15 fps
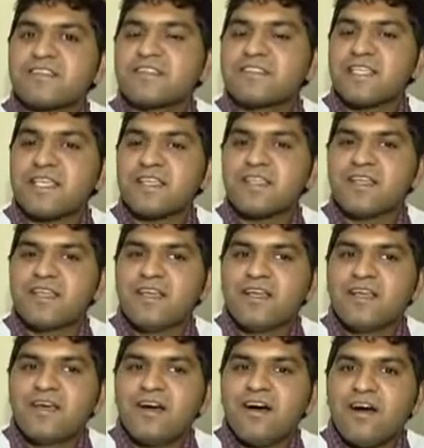discussing.
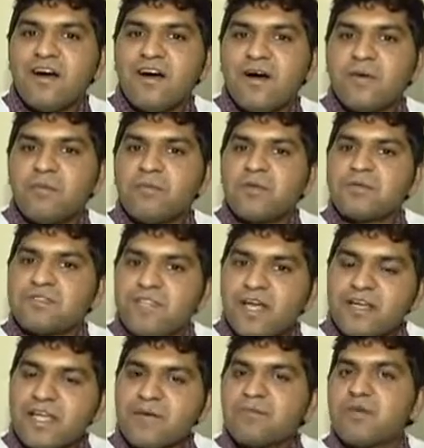Uh, because
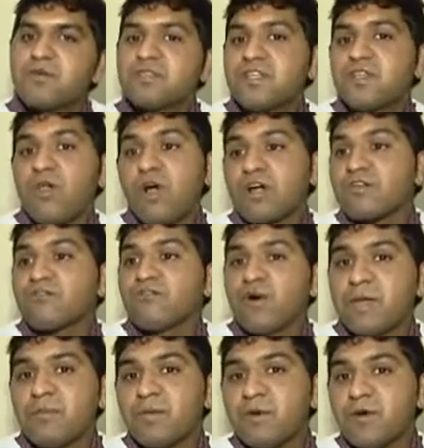that time there was a lot of
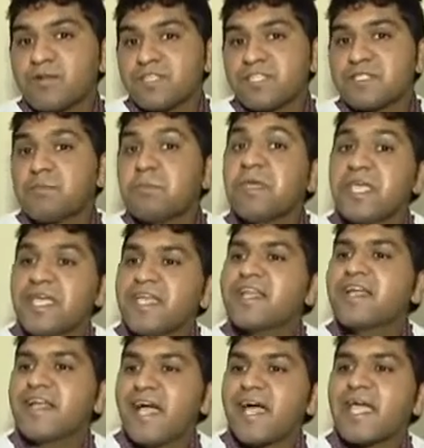vibe about this Make
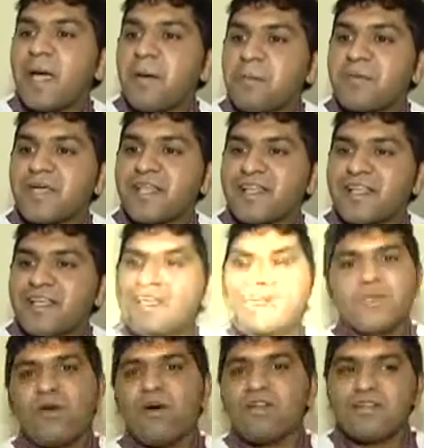in India campaign.
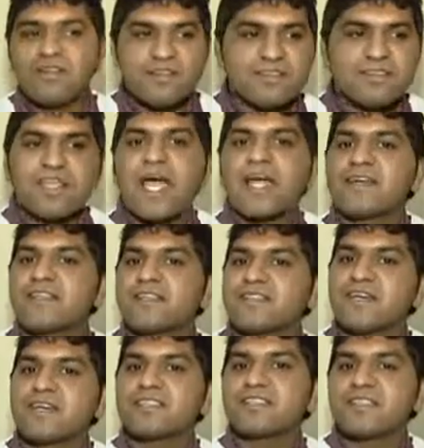We all sat,
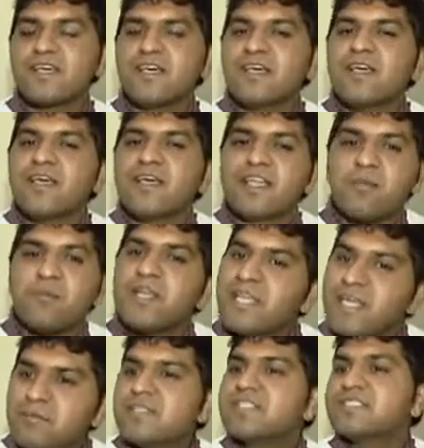discussed,
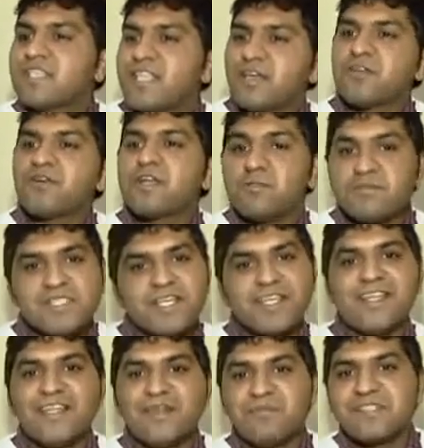nammal yen miss ide, you know, nam
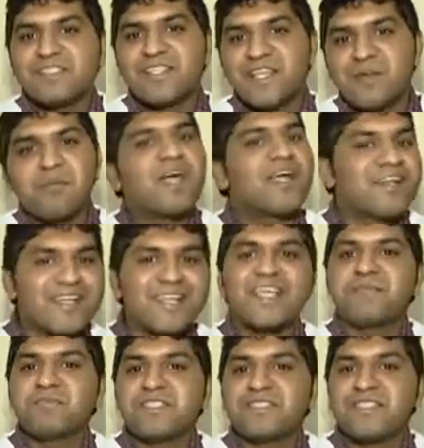city len miss ide, nam country
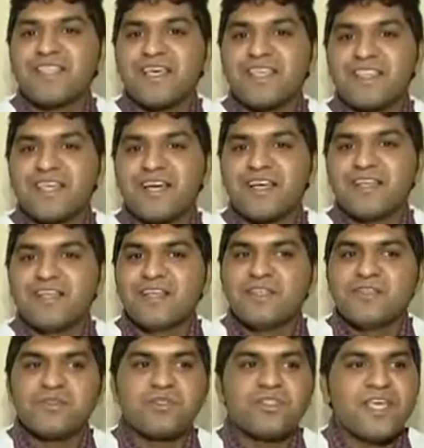len miss ide anta.
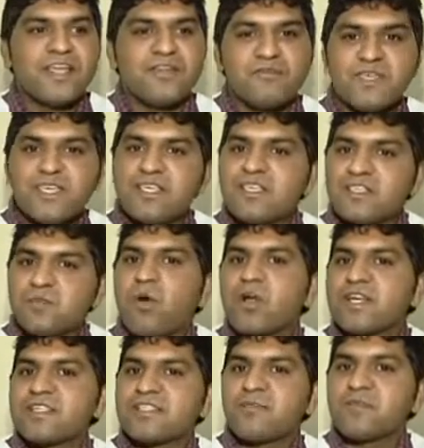So then we
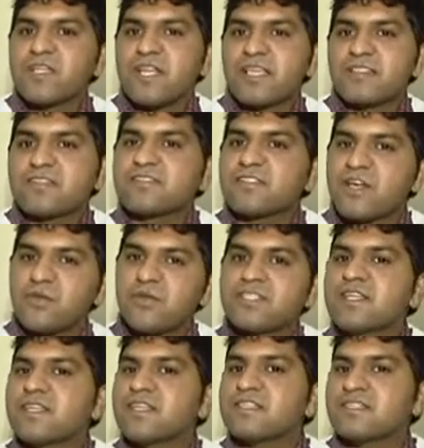spotted something like the
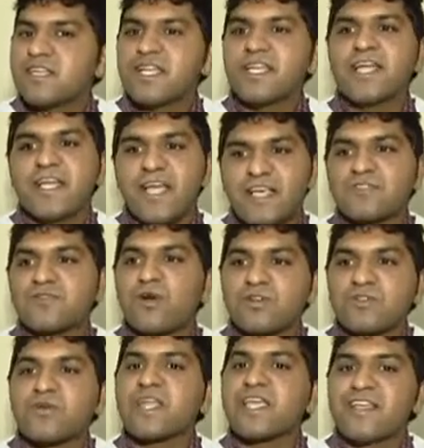service industry in India is not so